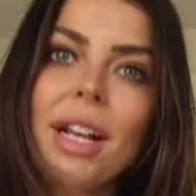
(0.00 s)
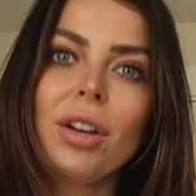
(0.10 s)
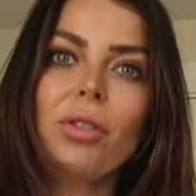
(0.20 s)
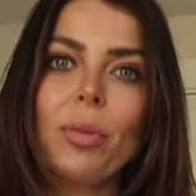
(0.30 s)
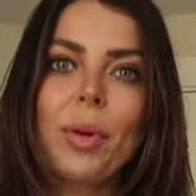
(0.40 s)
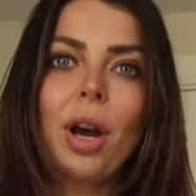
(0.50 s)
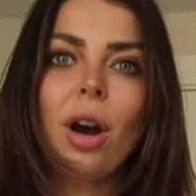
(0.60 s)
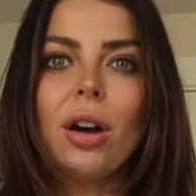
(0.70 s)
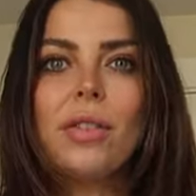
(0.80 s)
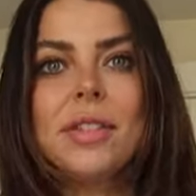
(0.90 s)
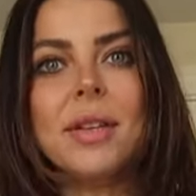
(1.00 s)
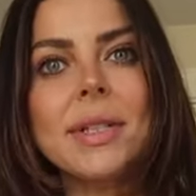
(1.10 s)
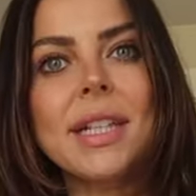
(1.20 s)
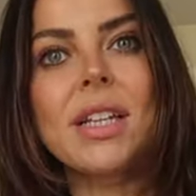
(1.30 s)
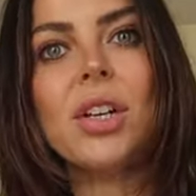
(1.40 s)
like crop it off so
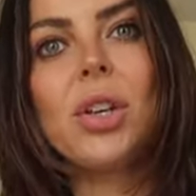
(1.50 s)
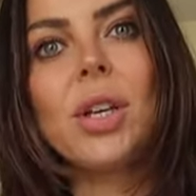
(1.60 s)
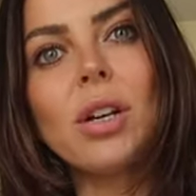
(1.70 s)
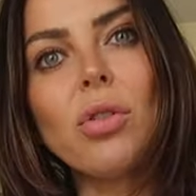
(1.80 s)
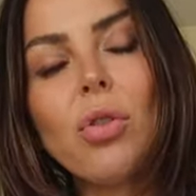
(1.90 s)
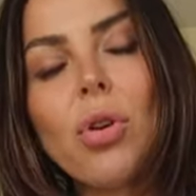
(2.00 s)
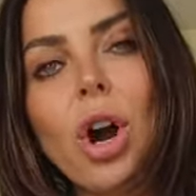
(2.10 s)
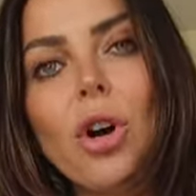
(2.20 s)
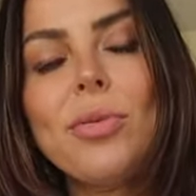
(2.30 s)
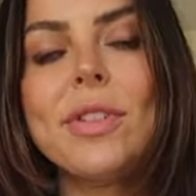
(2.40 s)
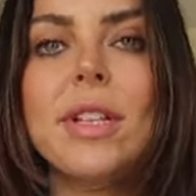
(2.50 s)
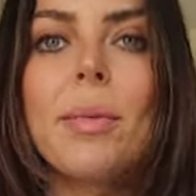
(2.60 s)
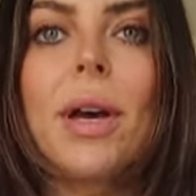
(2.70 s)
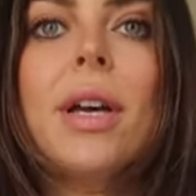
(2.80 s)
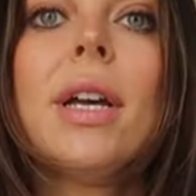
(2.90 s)
it's like a cute little crop for
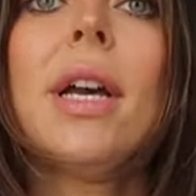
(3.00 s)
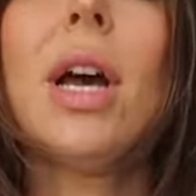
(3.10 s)
summer.